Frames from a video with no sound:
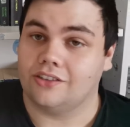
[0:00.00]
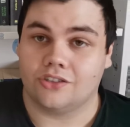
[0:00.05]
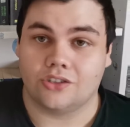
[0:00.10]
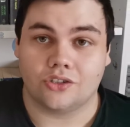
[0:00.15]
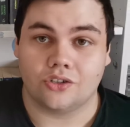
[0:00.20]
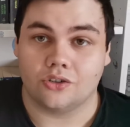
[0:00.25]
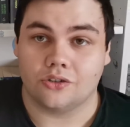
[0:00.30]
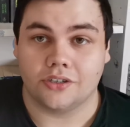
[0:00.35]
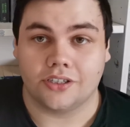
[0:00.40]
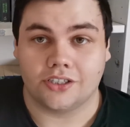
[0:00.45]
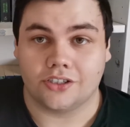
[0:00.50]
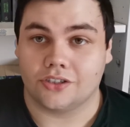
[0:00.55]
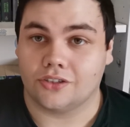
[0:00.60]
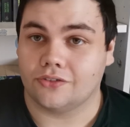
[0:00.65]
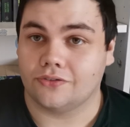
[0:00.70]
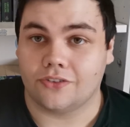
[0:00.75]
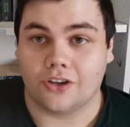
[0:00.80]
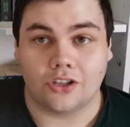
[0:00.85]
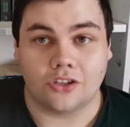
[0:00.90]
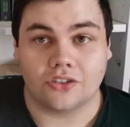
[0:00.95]
And the story
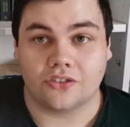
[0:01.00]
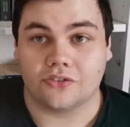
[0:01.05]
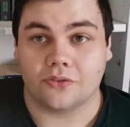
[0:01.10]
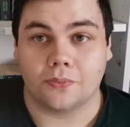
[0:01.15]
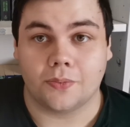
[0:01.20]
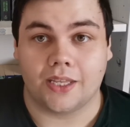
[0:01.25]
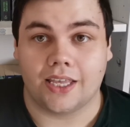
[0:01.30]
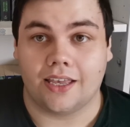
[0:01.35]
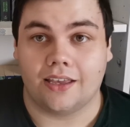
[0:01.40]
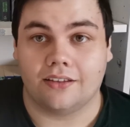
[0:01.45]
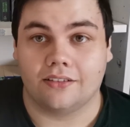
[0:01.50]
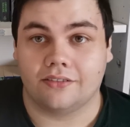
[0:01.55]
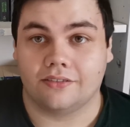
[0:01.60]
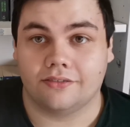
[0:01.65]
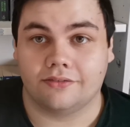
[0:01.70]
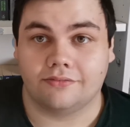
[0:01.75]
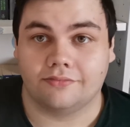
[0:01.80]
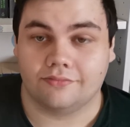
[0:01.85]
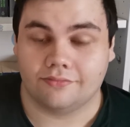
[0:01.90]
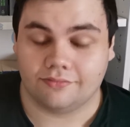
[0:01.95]
just follows from there.